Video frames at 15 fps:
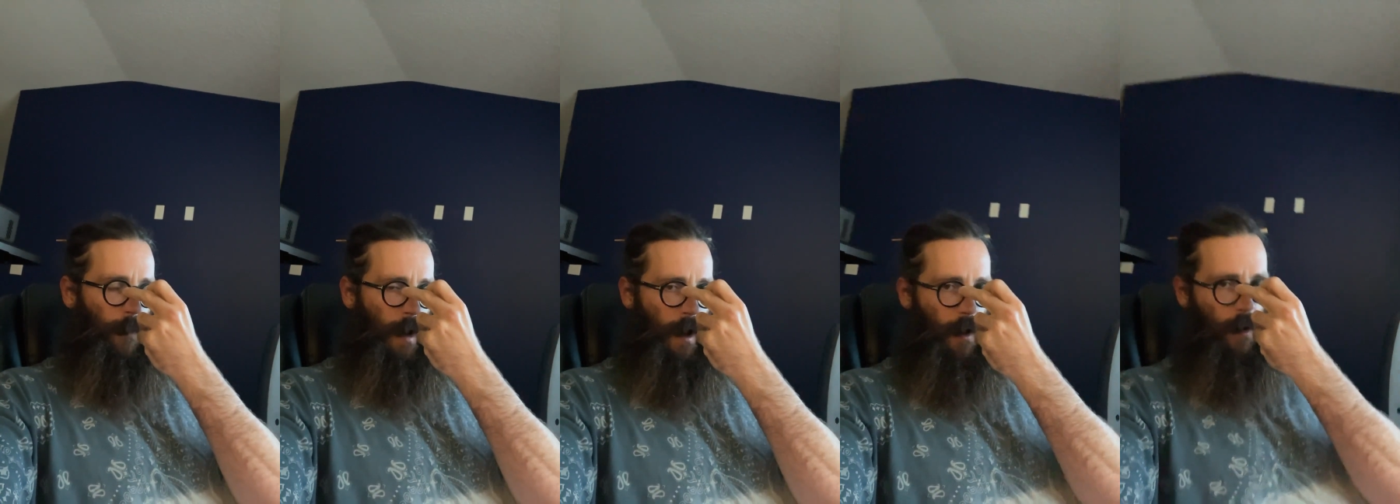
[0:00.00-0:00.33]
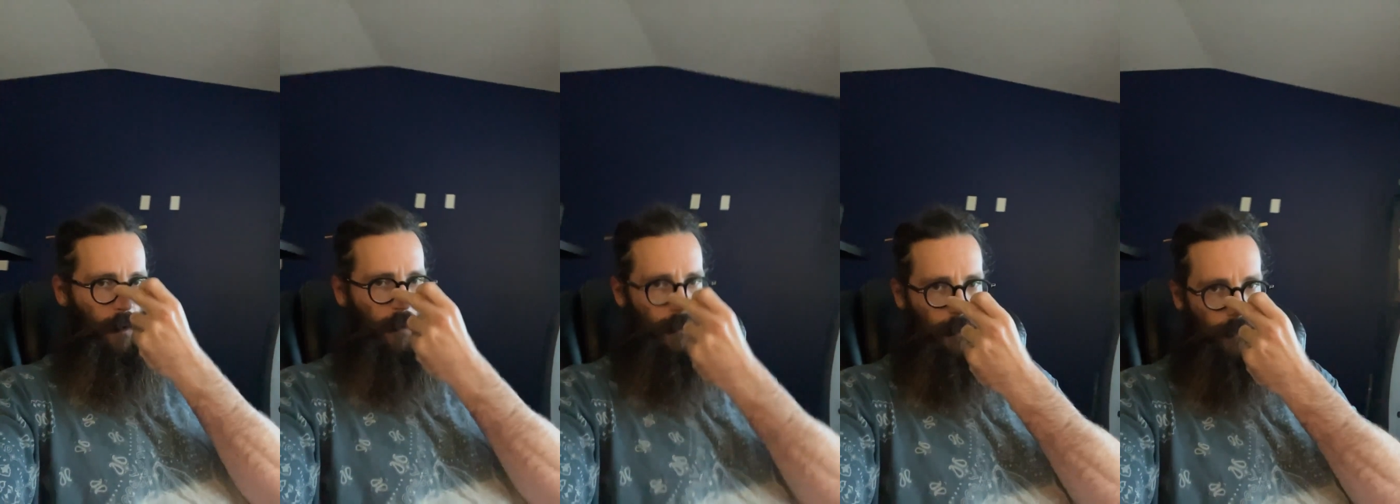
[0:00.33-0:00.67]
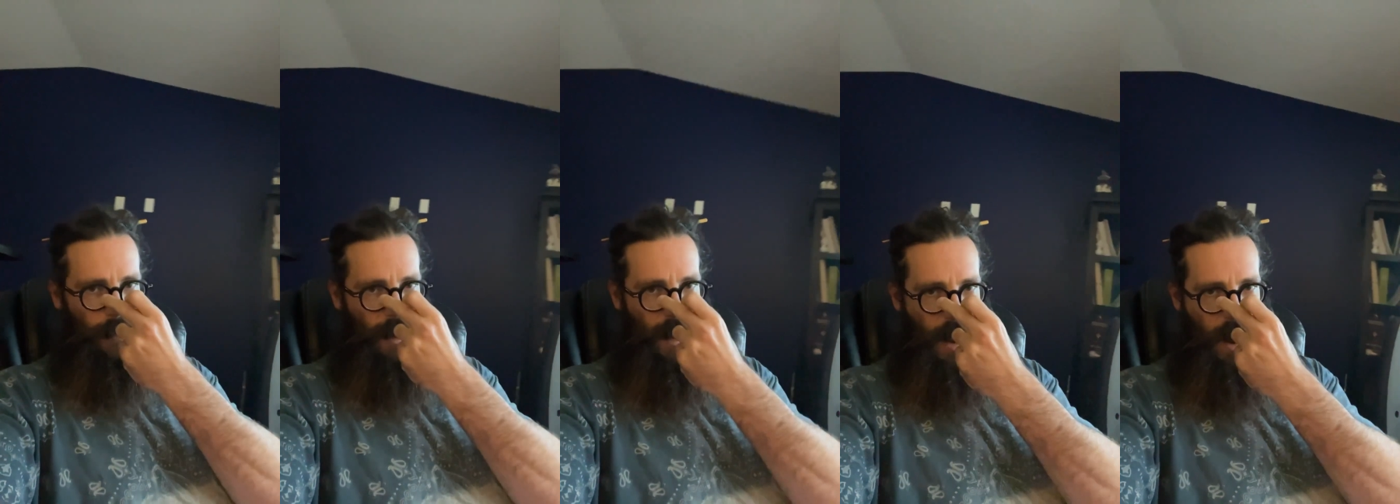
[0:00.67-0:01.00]
how
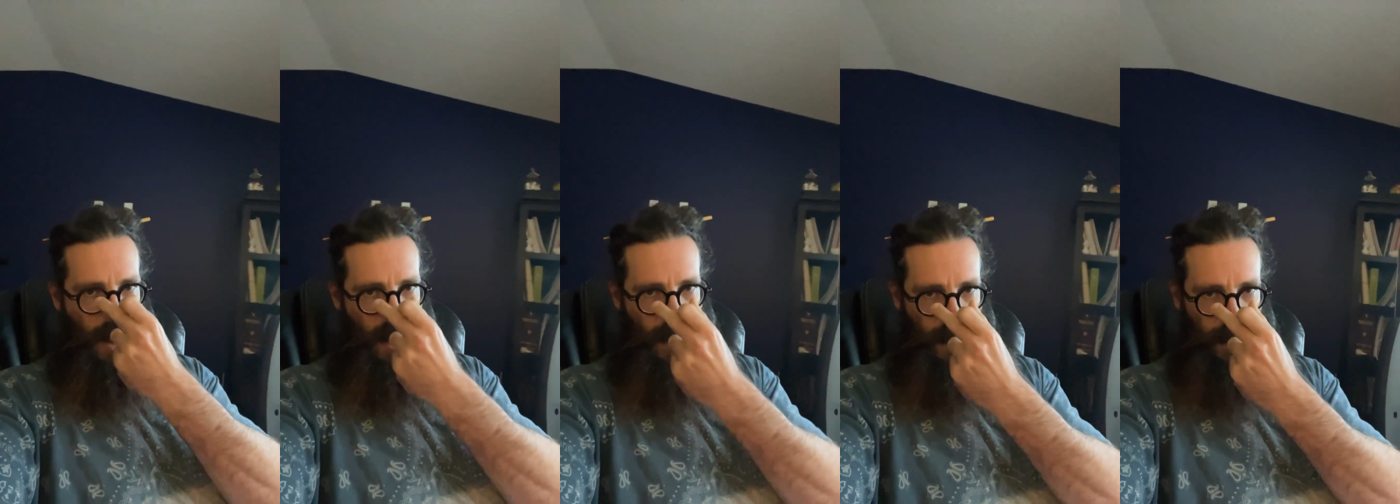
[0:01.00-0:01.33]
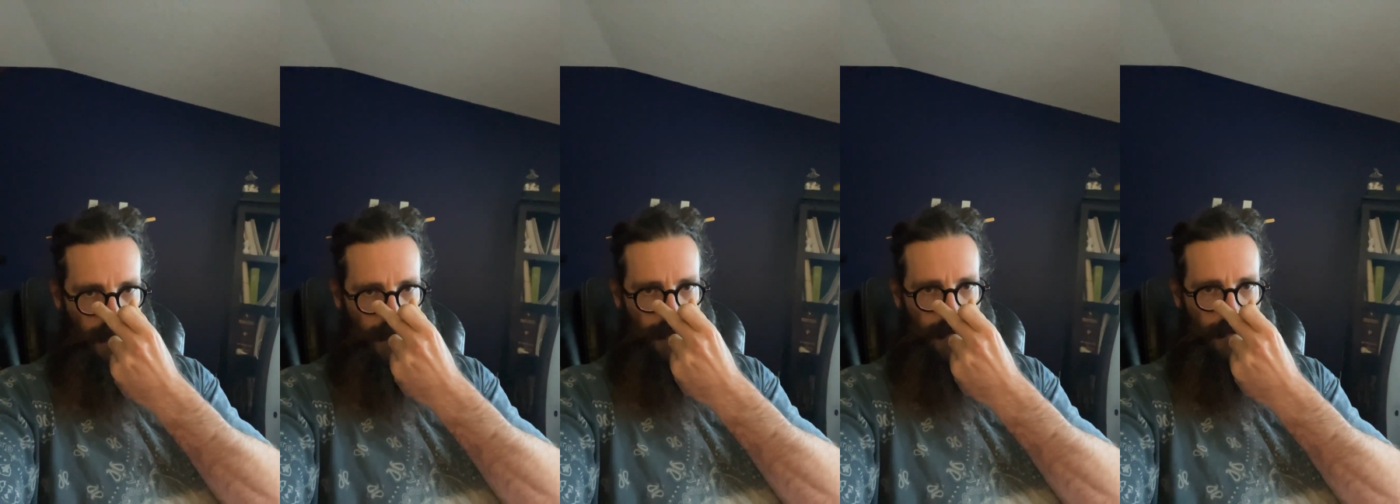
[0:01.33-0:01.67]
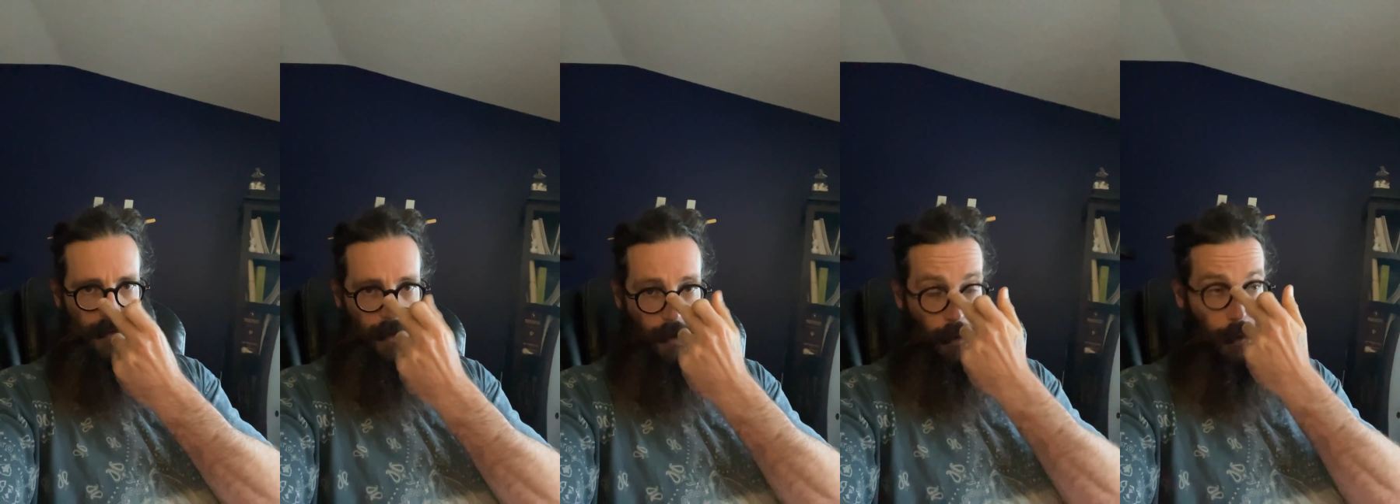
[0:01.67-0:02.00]
my
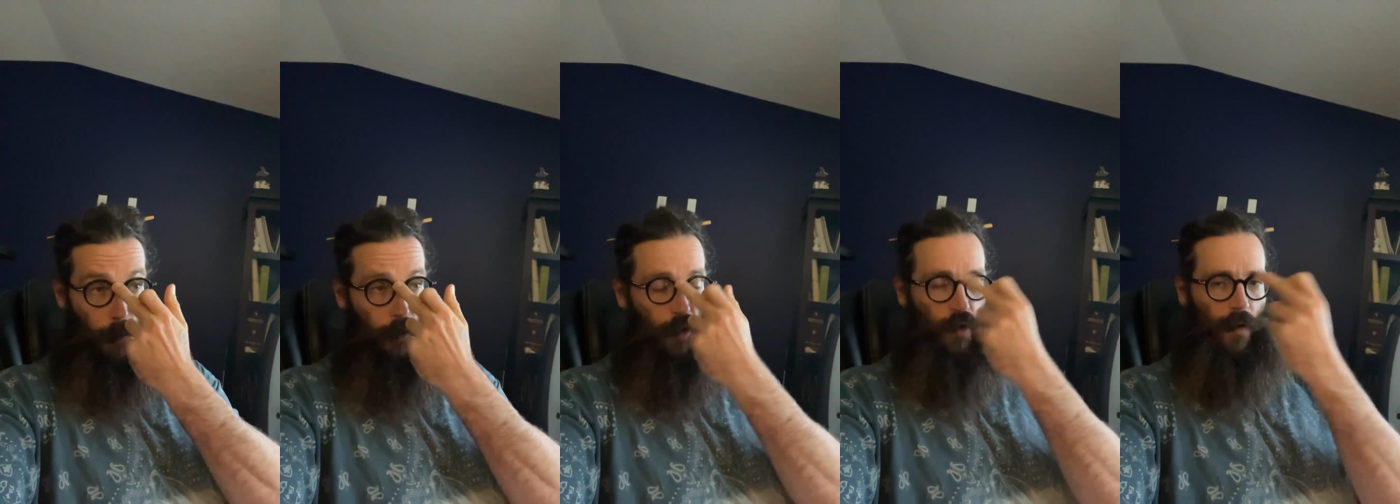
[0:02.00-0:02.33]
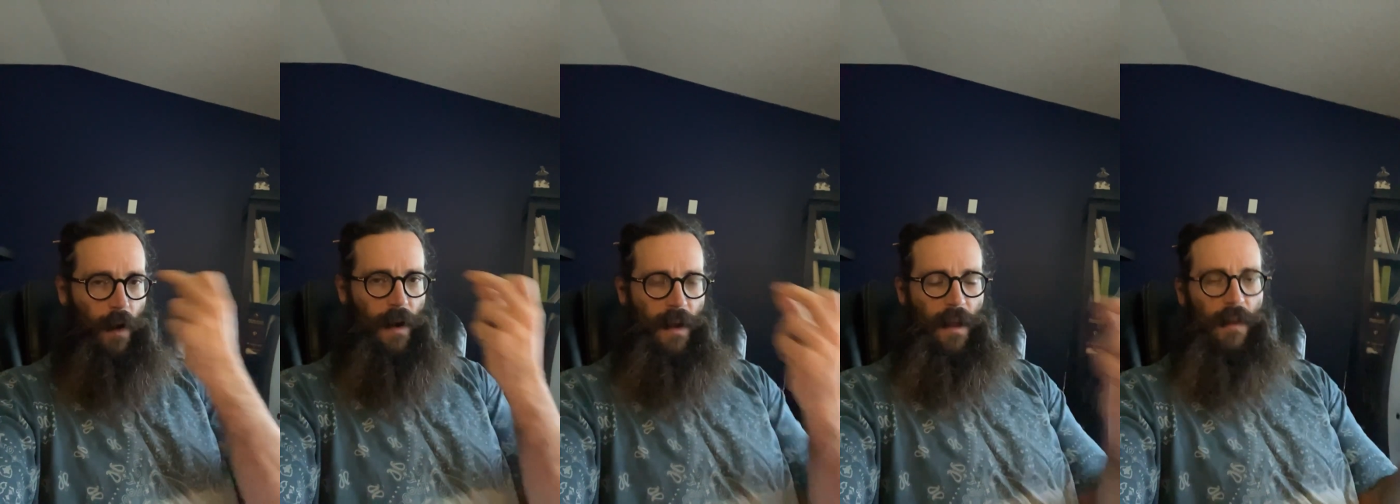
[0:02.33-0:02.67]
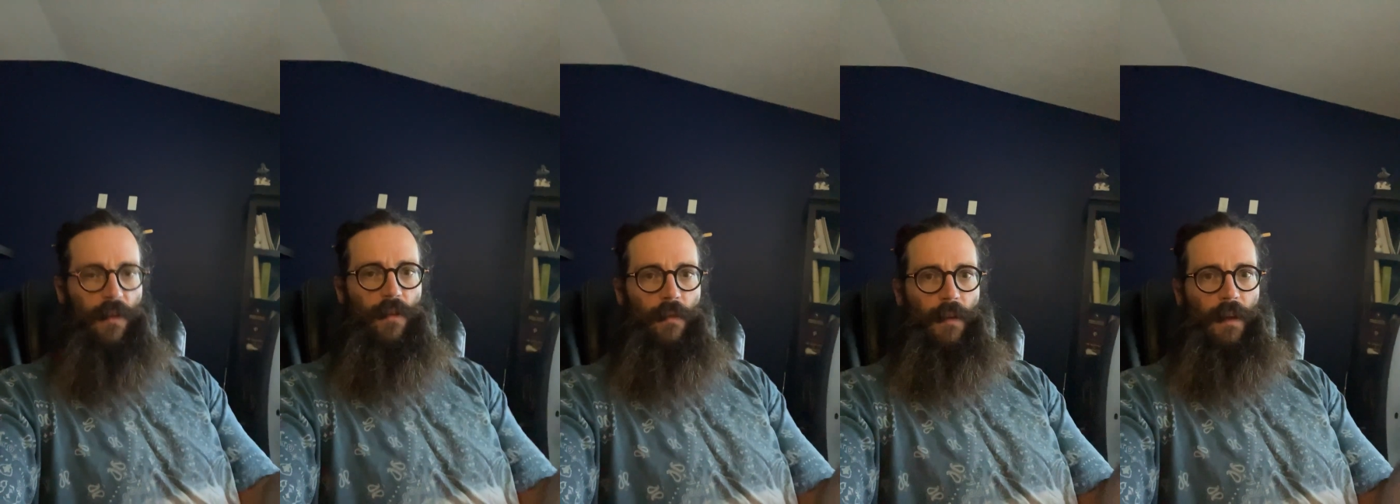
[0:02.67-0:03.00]
eyes are
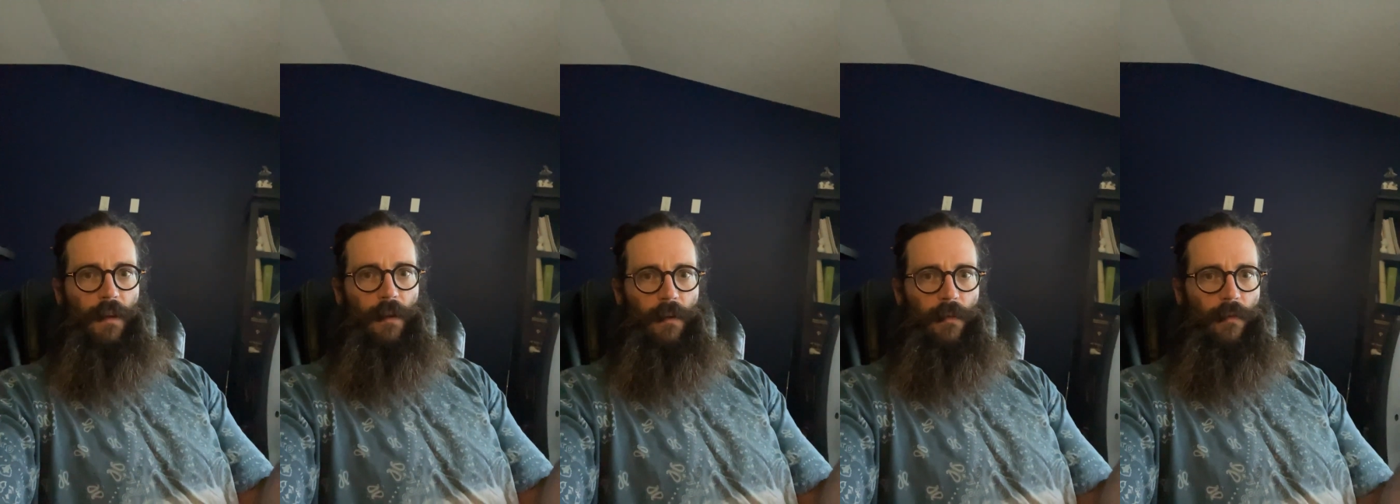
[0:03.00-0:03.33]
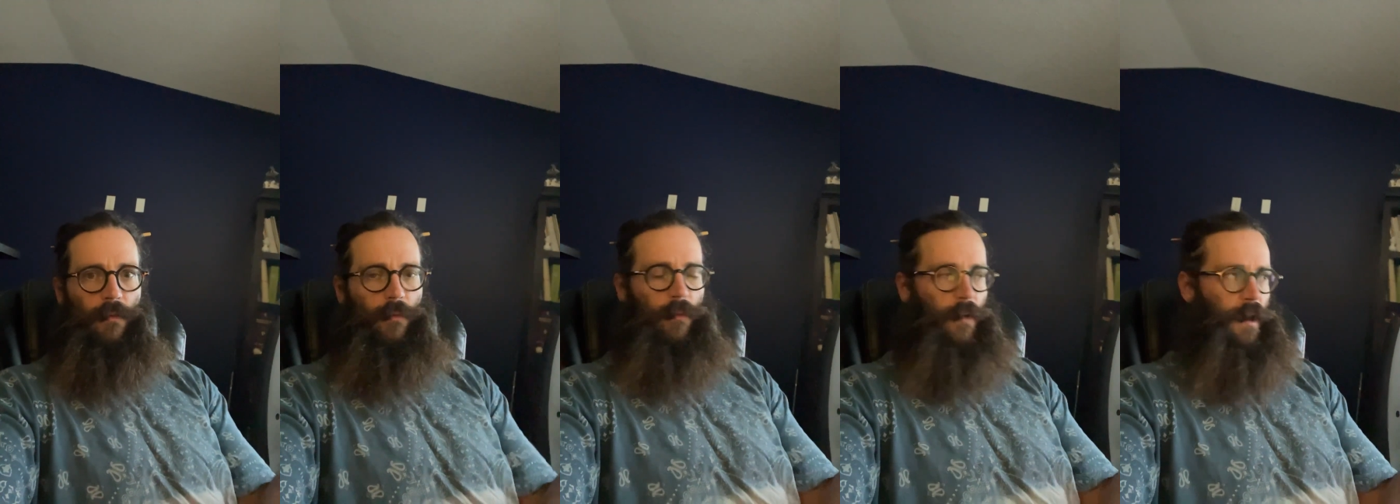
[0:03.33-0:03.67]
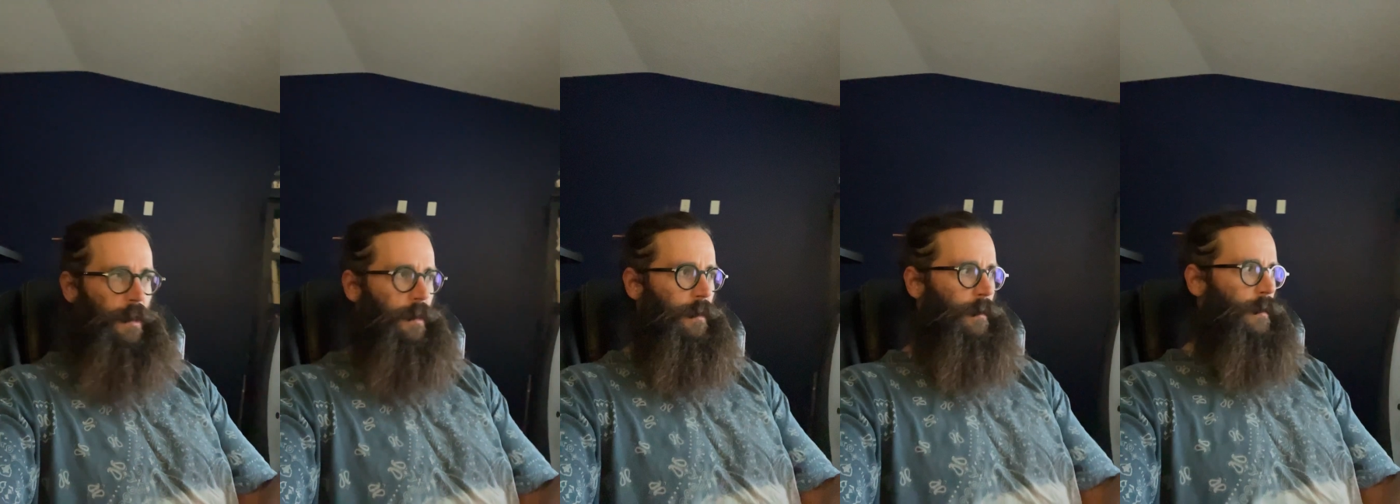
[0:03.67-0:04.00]
triangulating
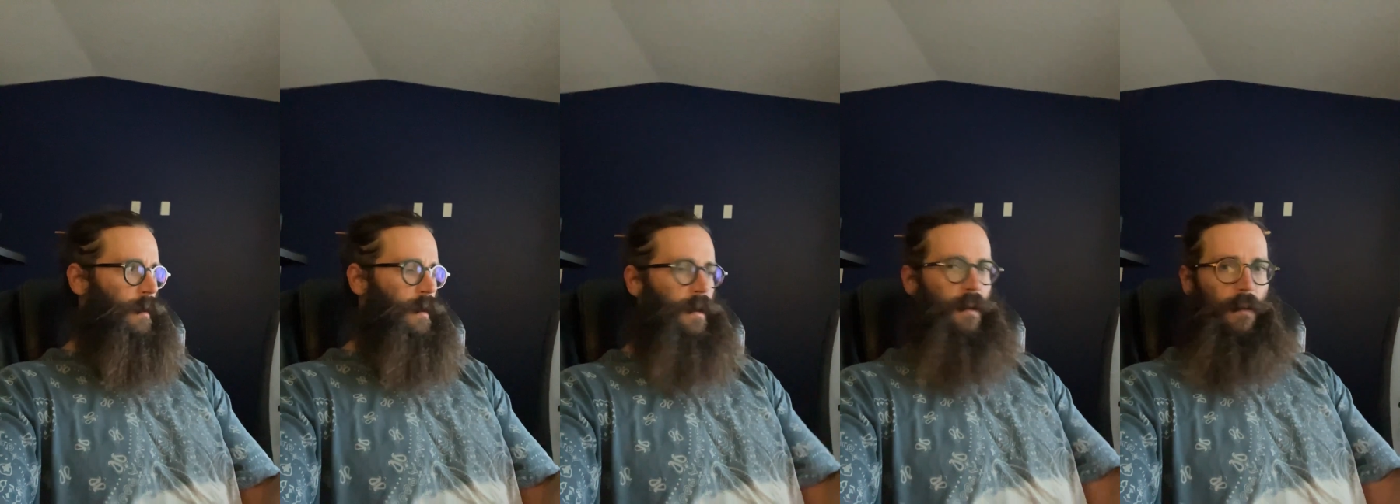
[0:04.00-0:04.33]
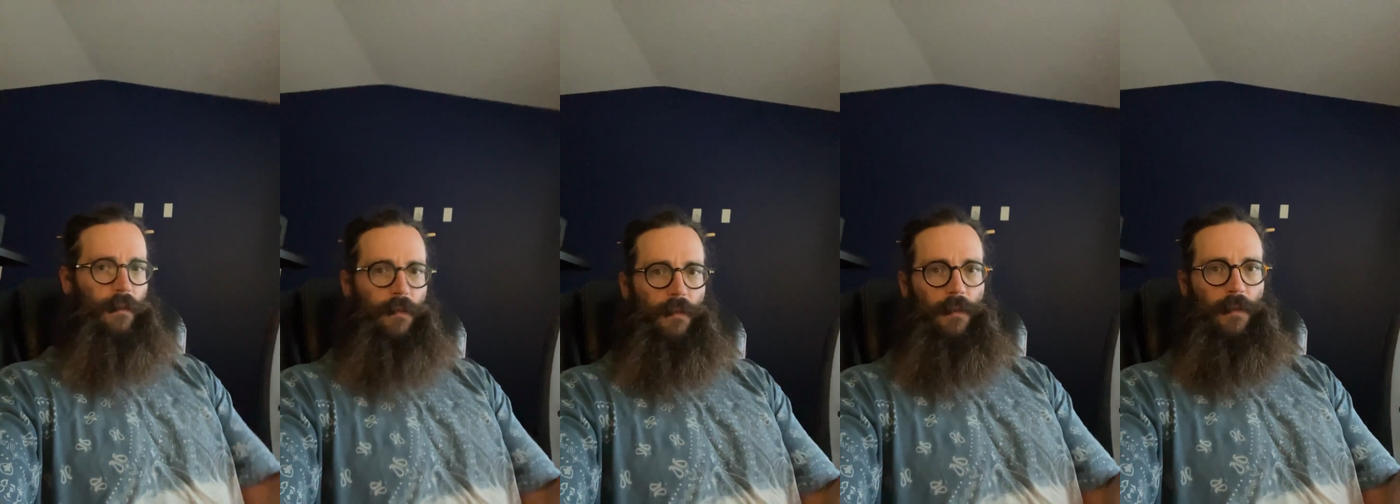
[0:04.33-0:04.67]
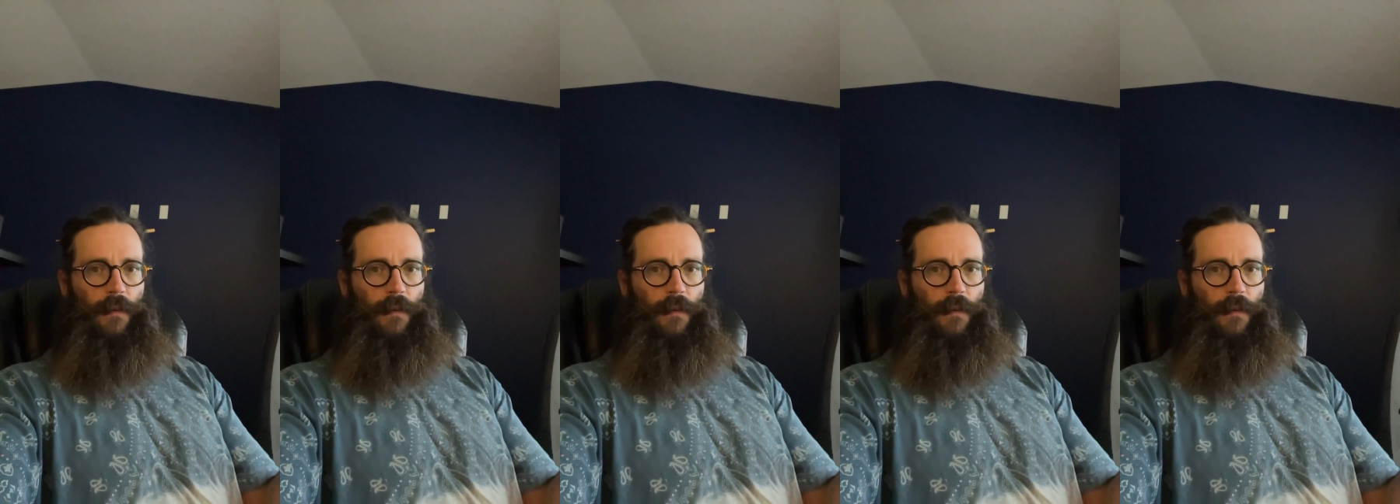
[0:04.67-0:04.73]
with it.